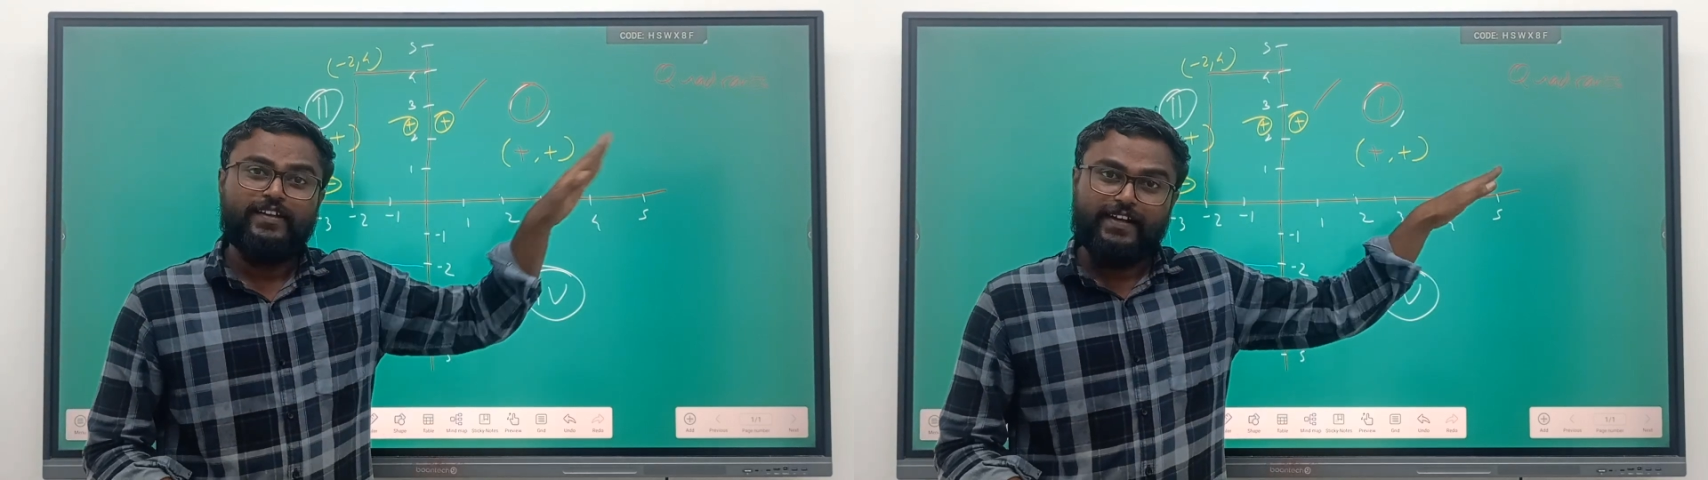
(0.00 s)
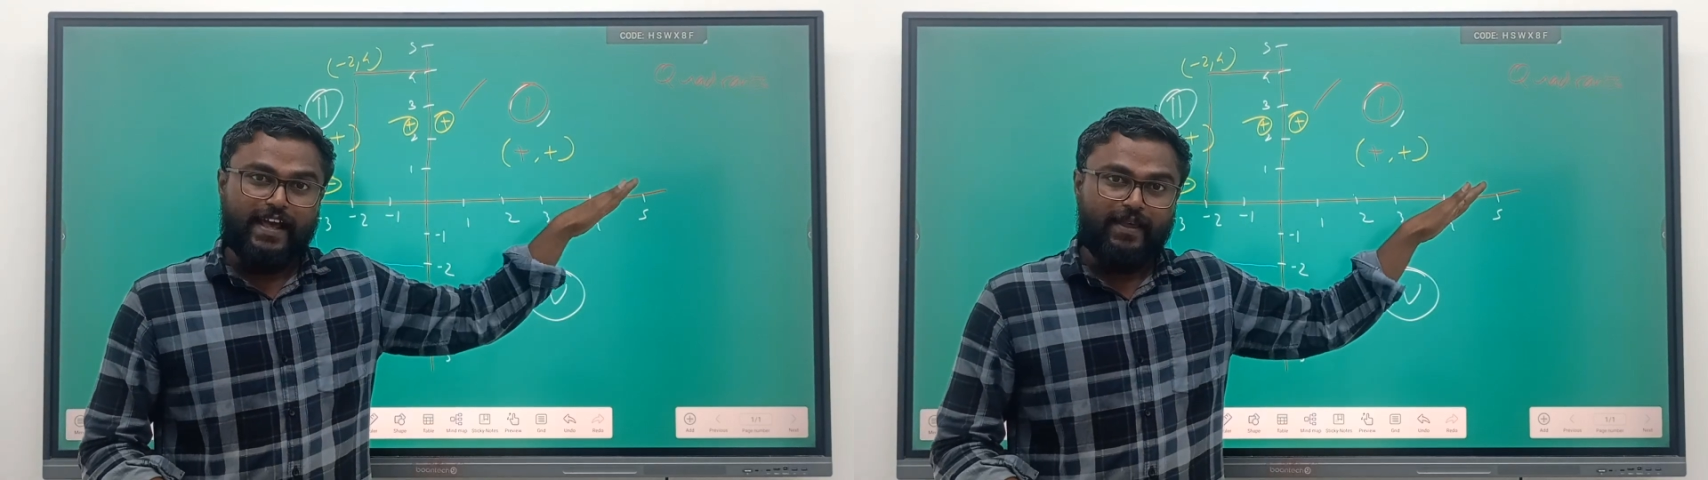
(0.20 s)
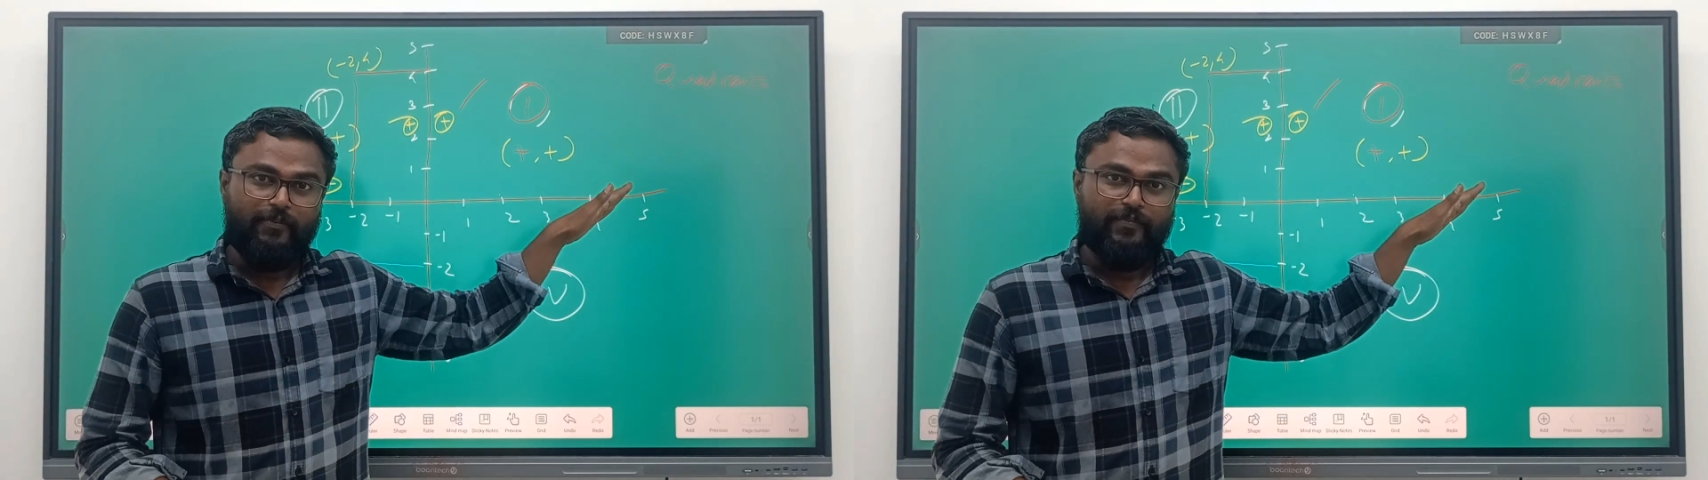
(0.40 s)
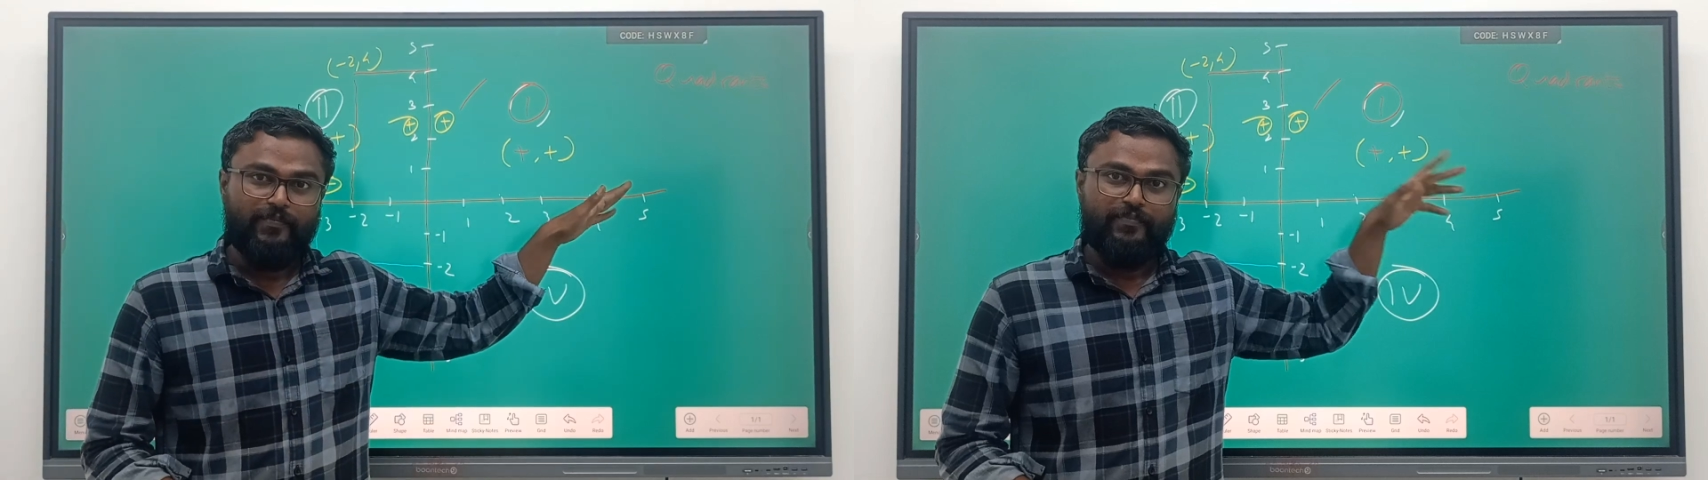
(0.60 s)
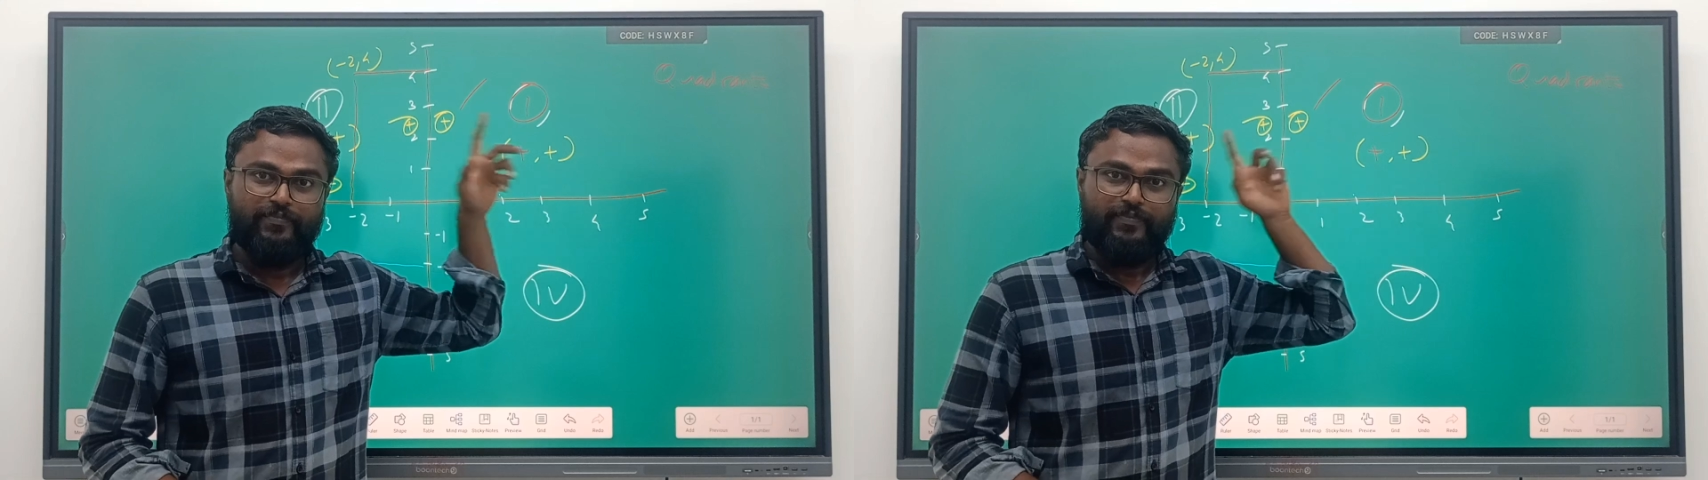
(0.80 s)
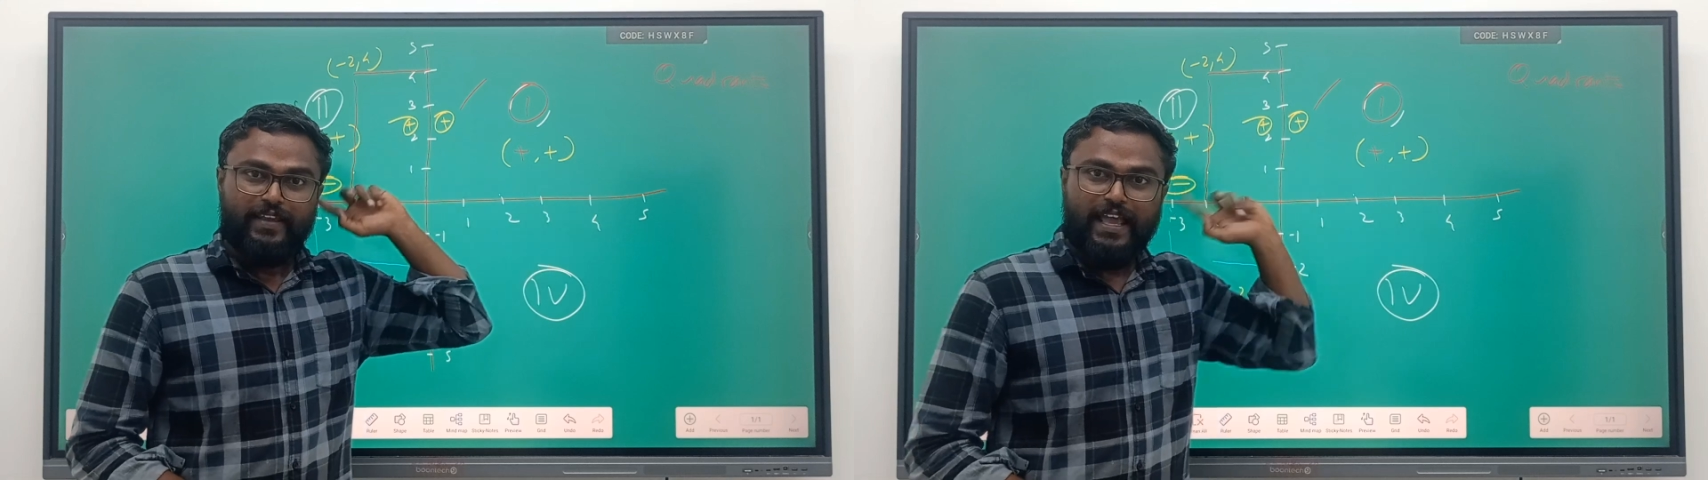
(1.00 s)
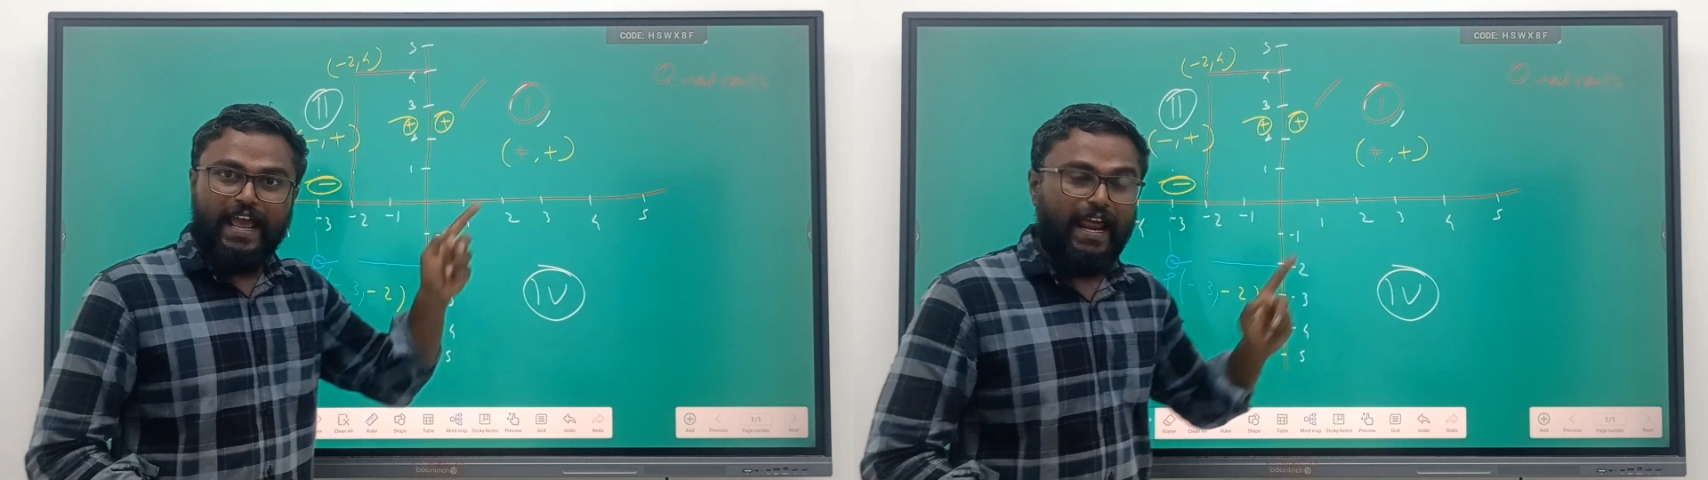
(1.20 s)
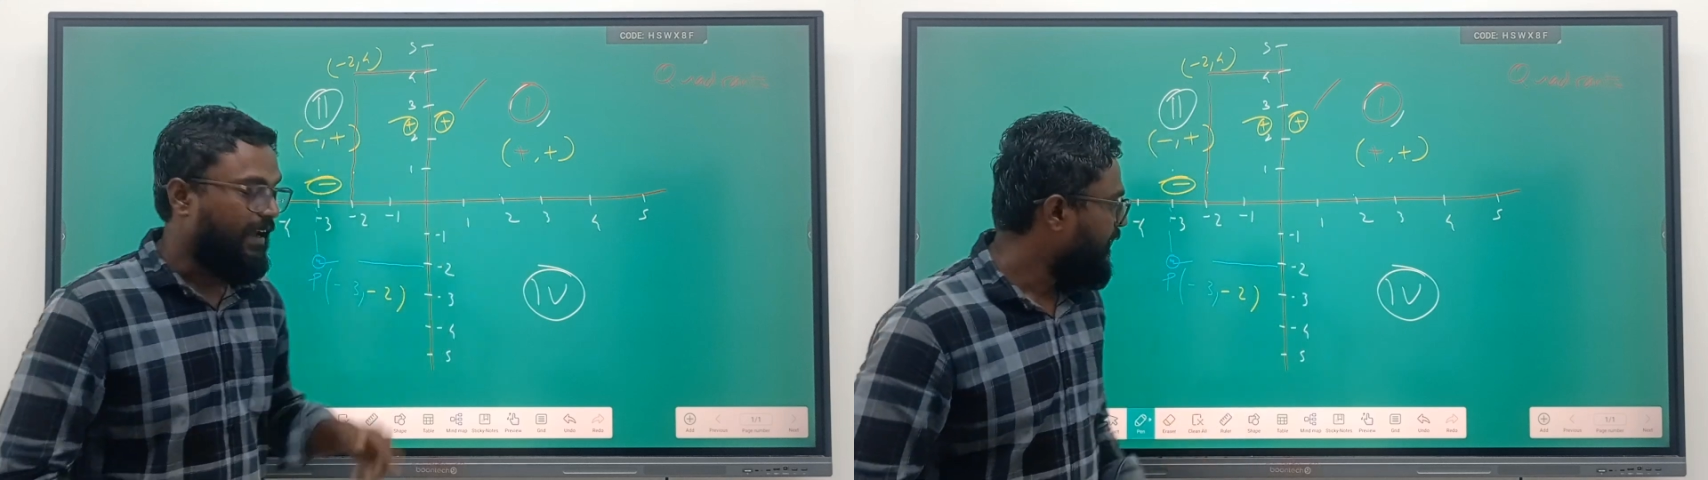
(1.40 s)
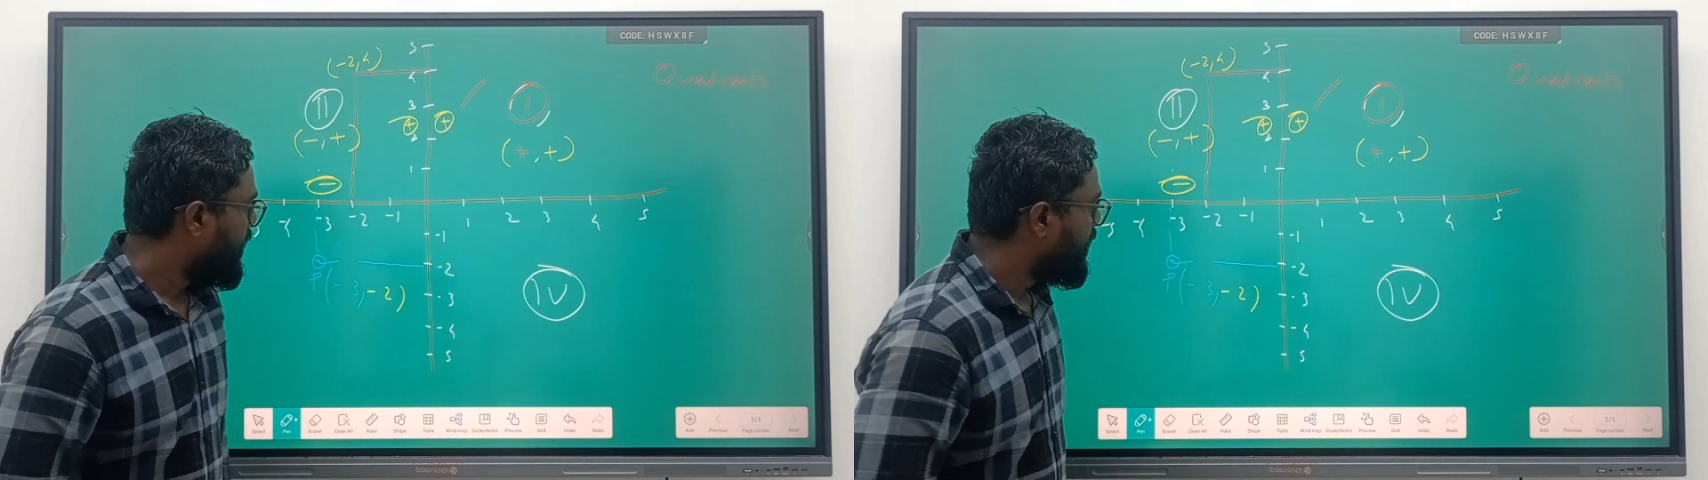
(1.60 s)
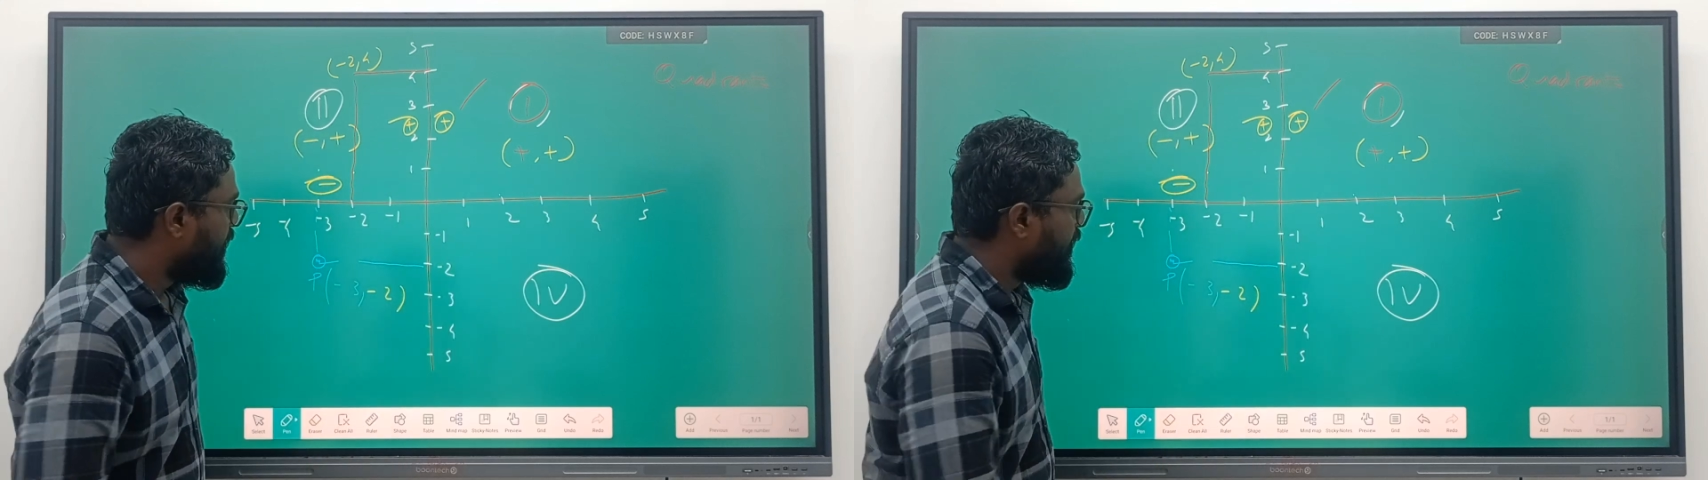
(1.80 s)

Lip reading: the time. And